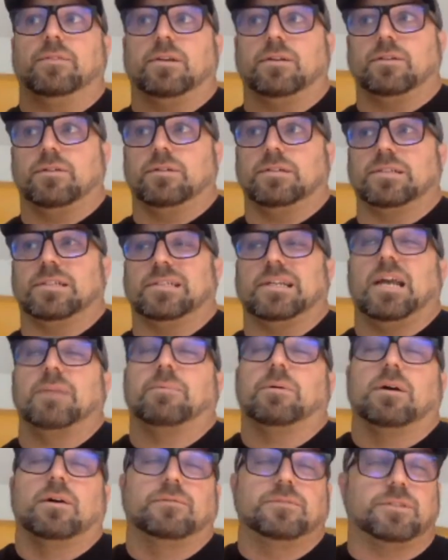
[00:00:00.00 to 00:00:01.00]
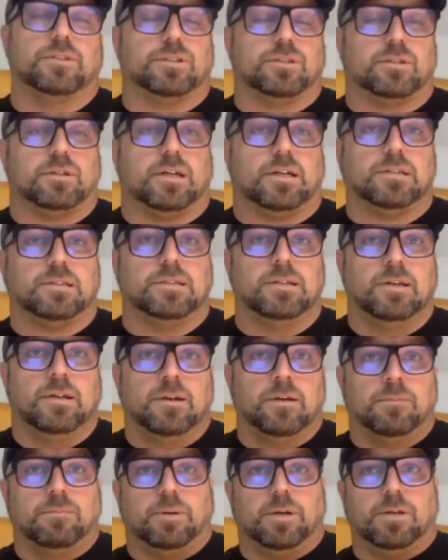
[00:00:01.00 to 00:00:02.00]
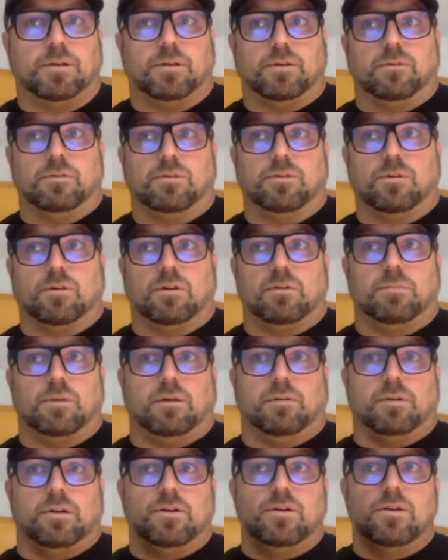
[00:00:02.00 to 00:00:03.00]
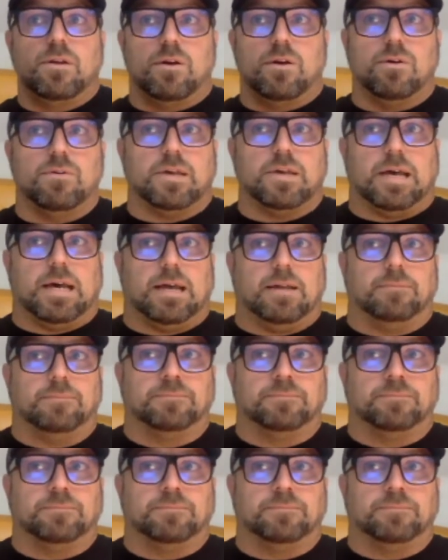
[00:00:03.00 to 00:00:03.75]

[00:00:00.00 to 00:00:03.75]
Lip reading: is a type of distress, but you're going to be able to know that.